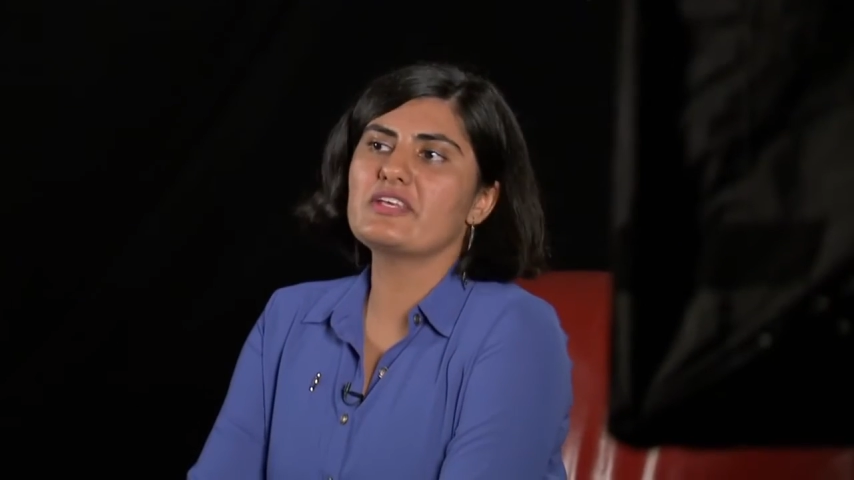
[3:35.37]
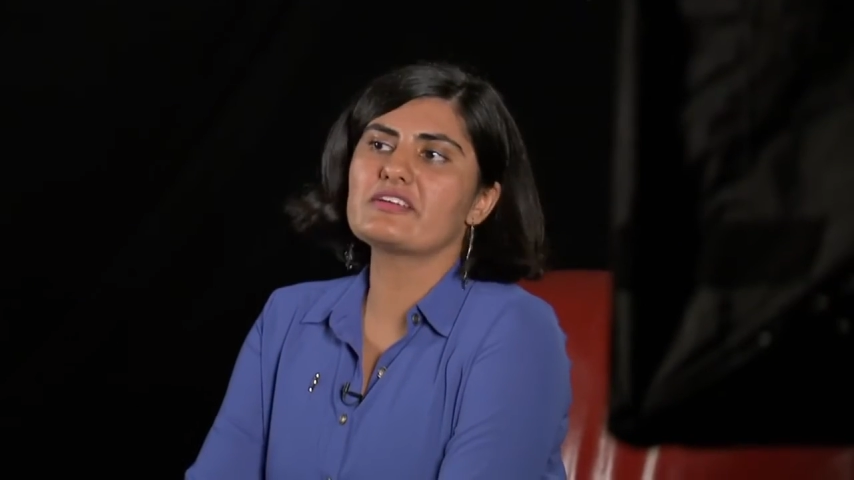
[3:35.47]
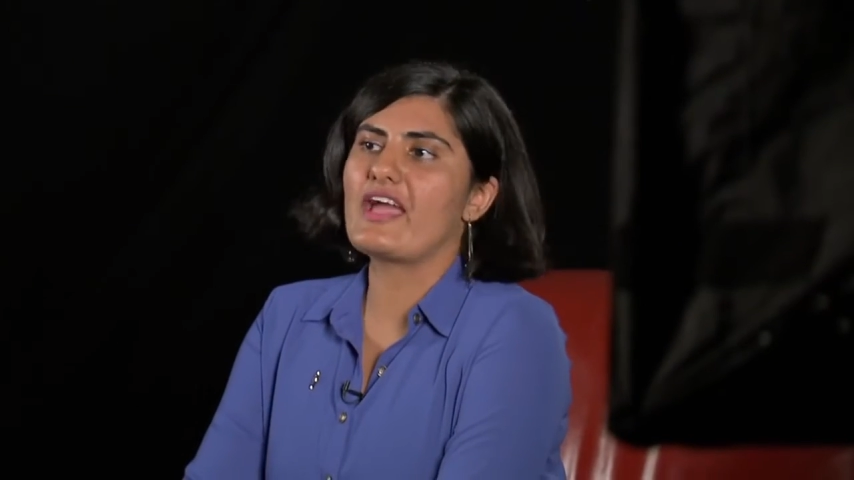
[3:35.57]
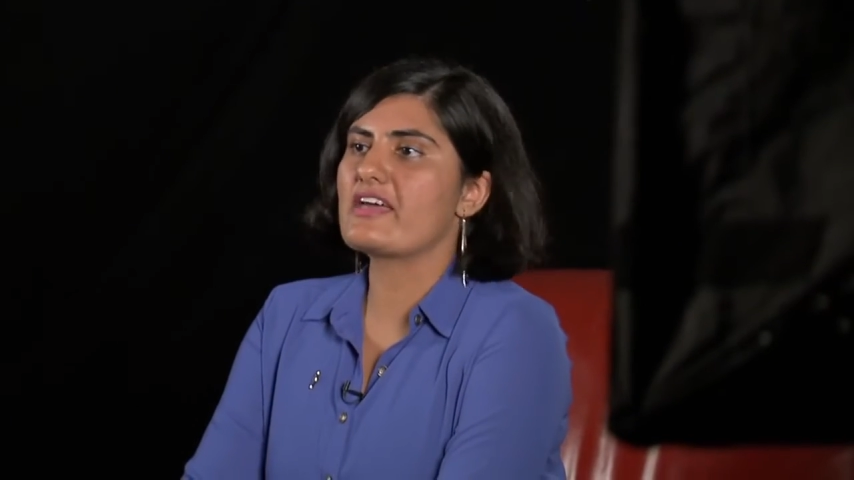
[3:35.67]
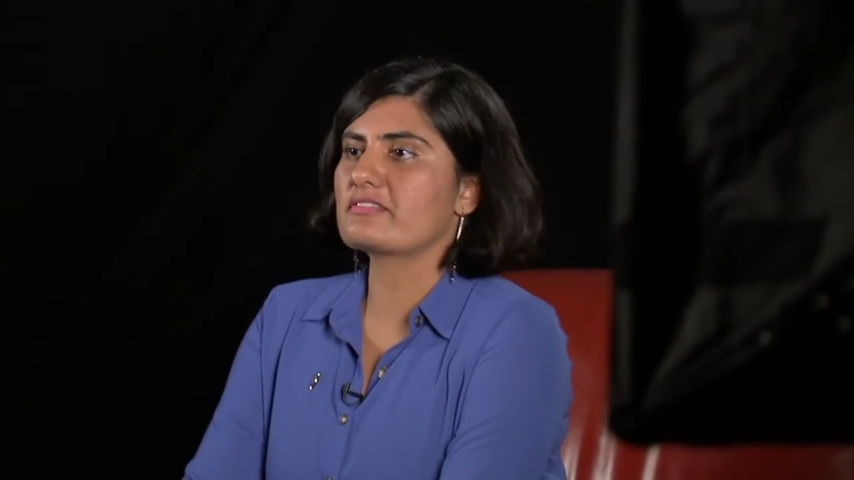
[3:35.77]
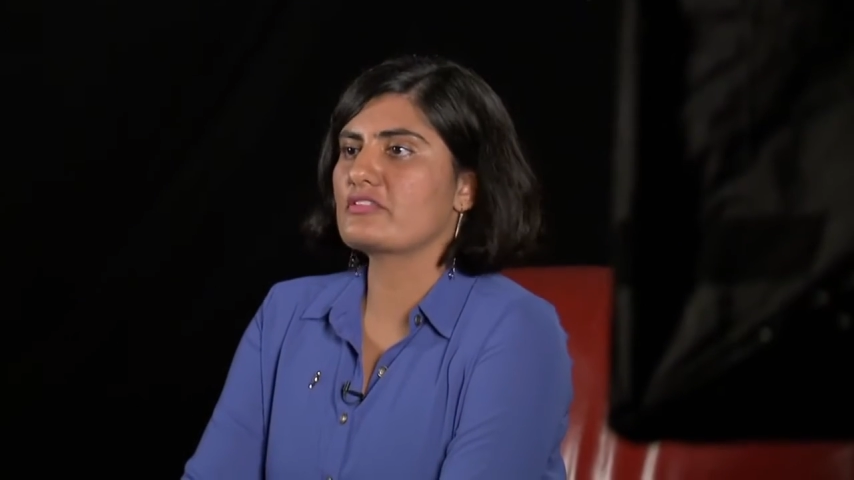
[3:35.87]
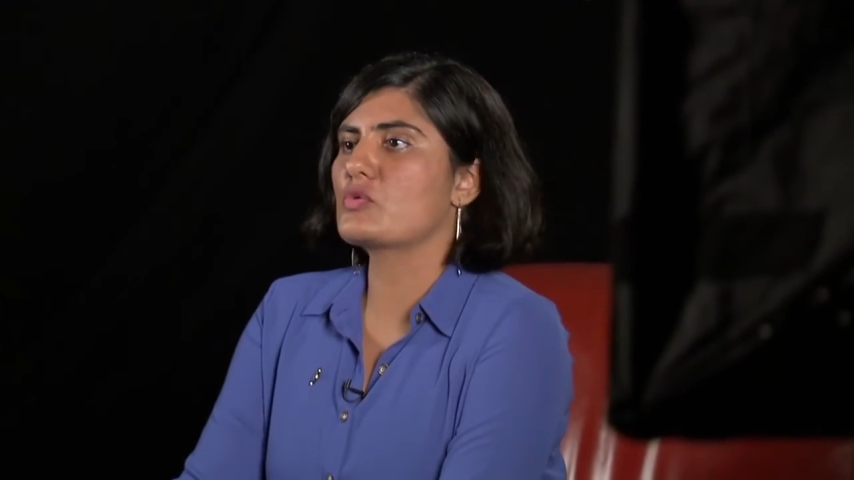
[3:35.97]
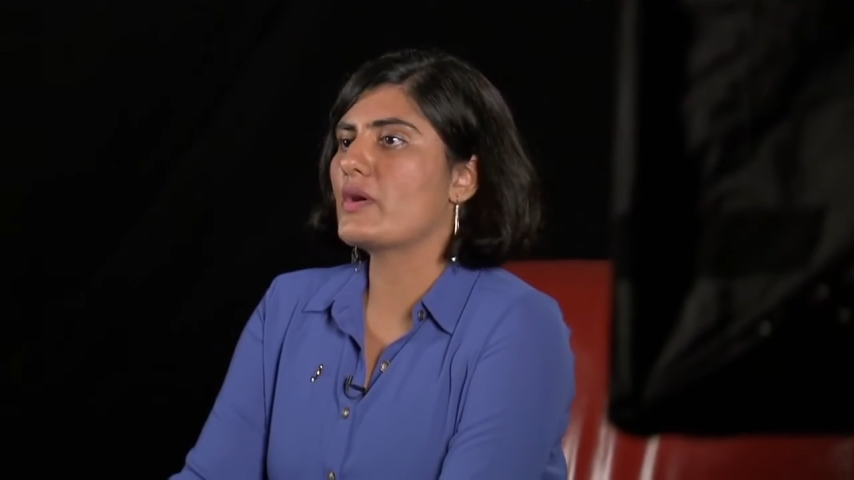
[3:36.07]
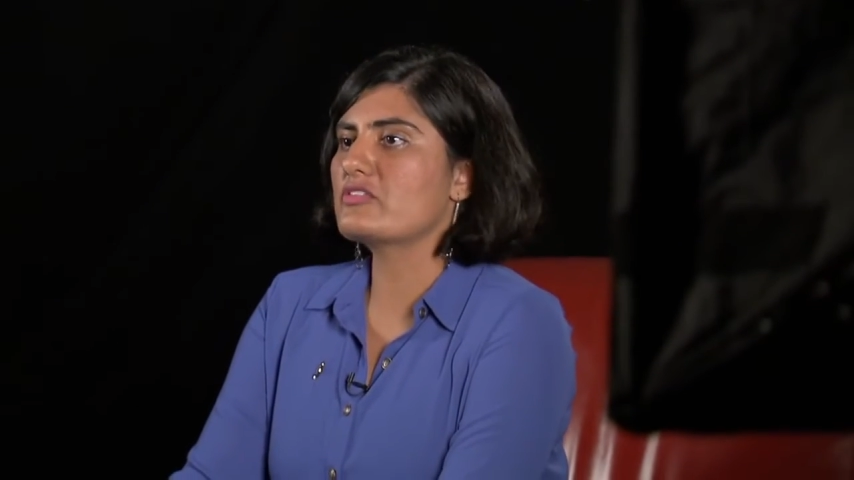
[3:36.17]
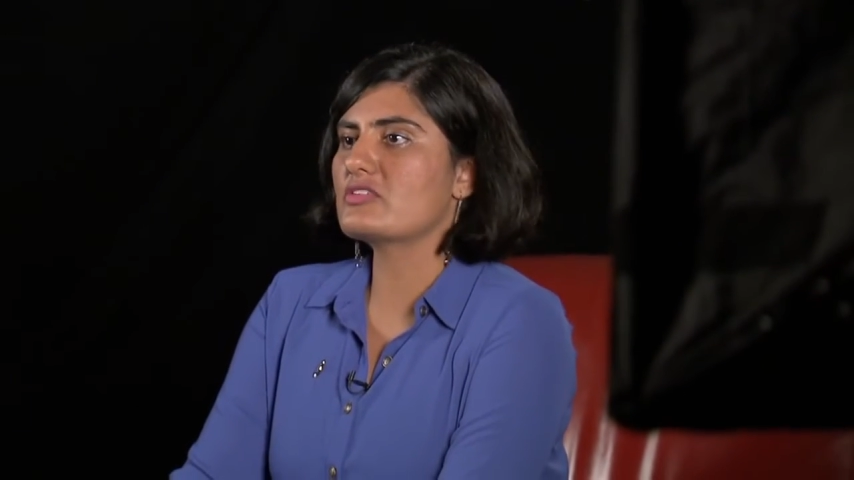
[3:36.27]
either ask us
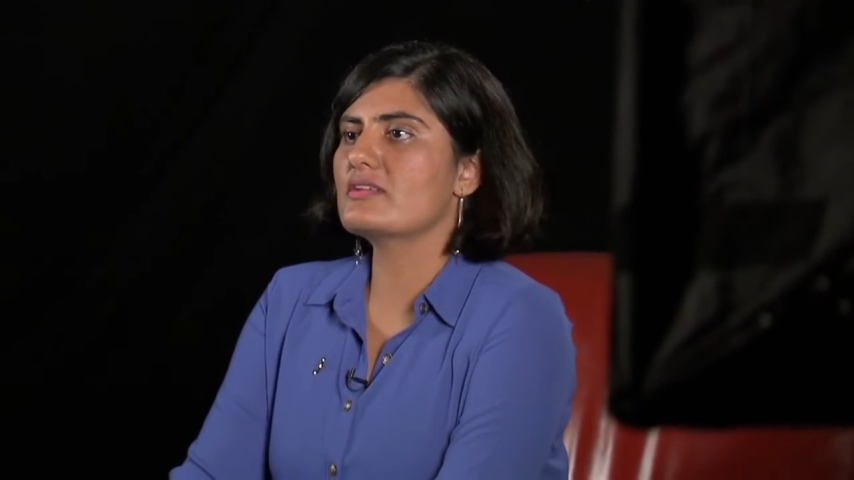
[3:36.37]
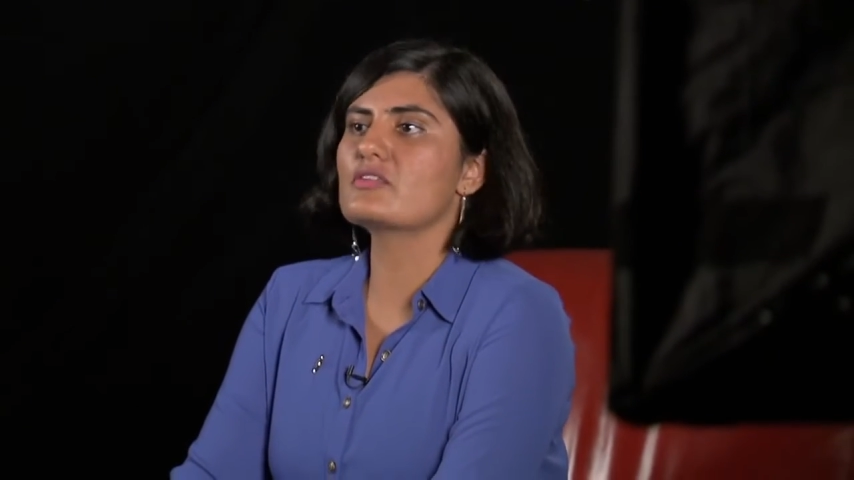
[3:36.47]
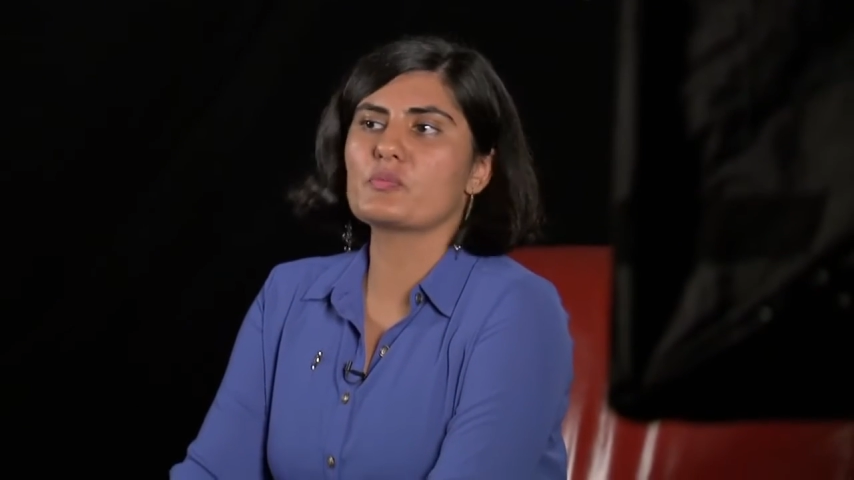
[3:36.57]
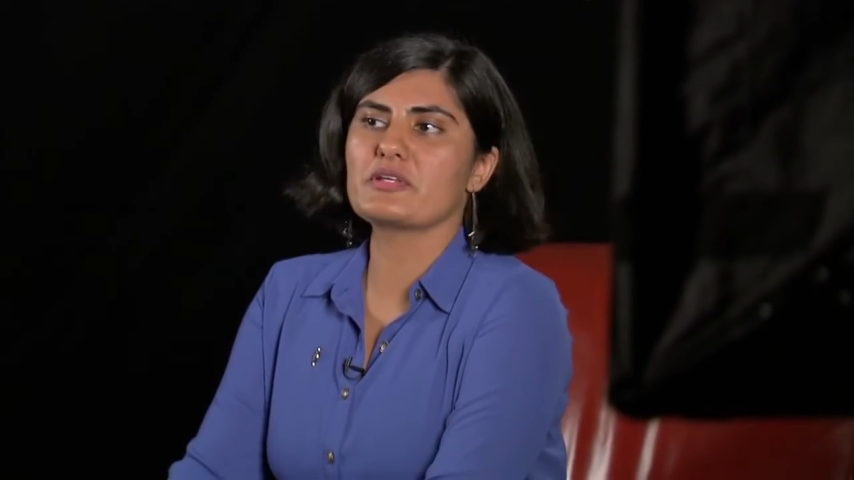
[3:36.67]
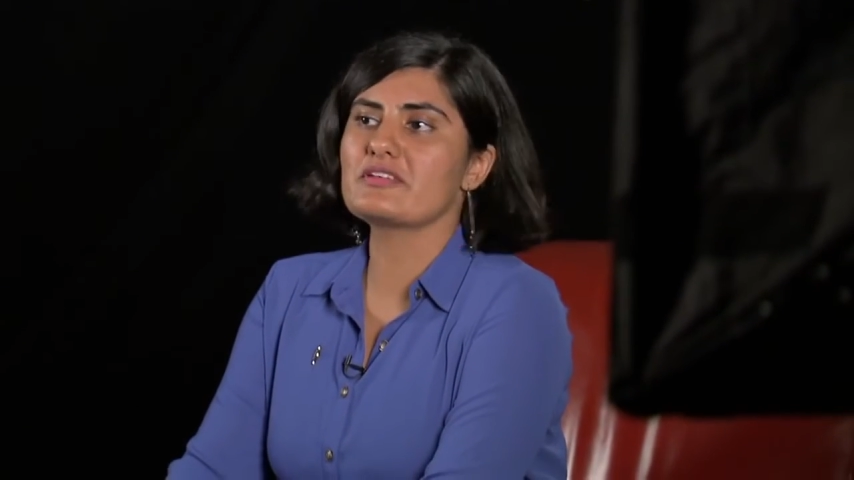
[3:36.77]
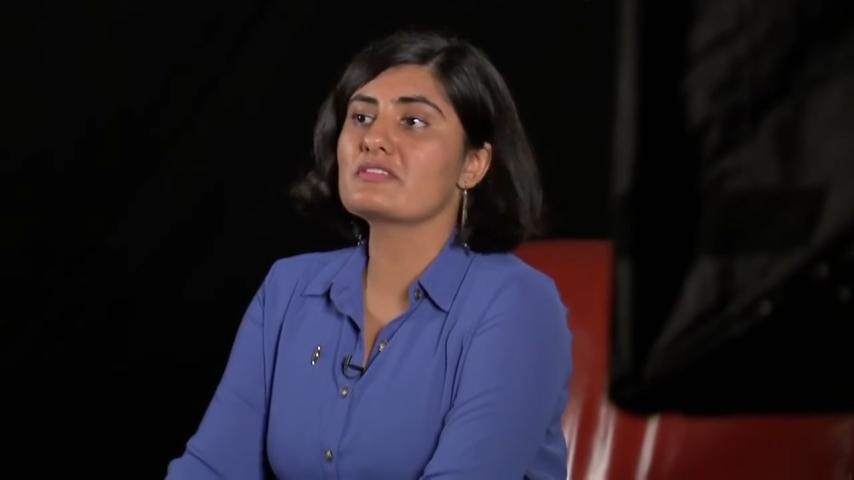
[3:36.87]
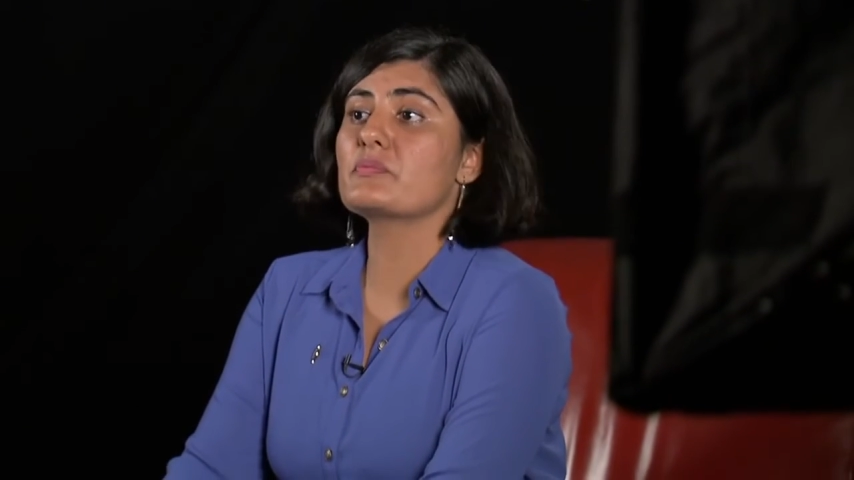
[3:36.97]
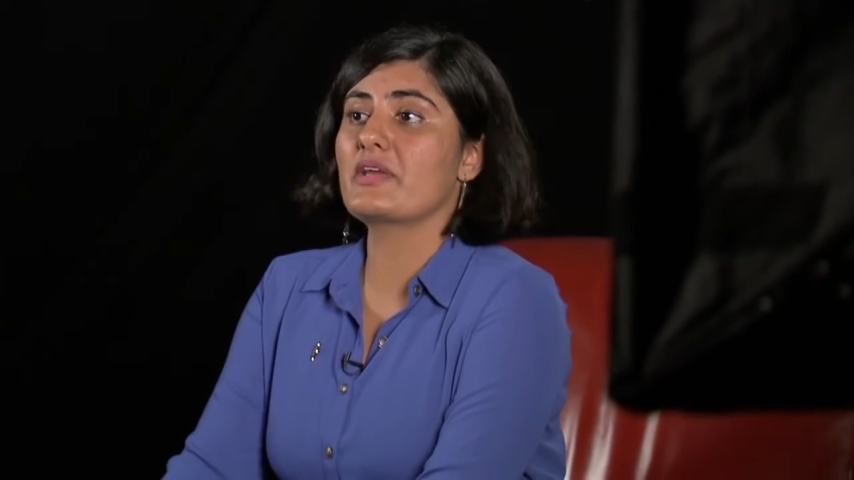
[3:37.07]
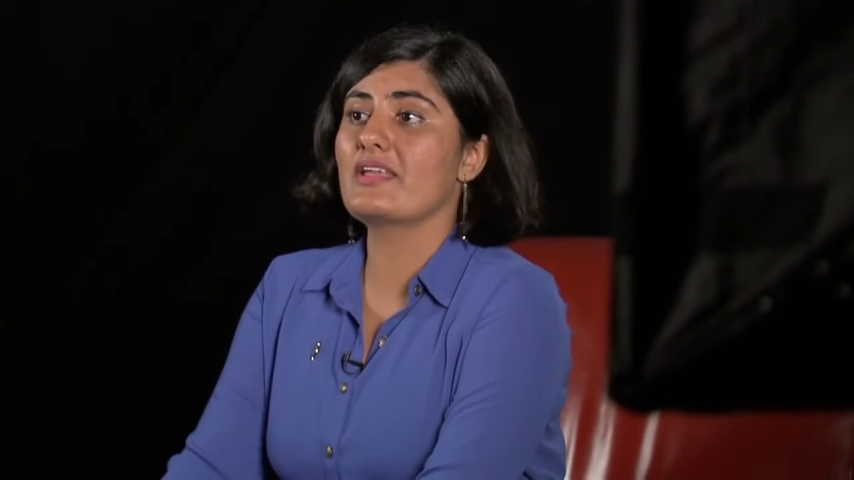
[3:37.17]
questions or participate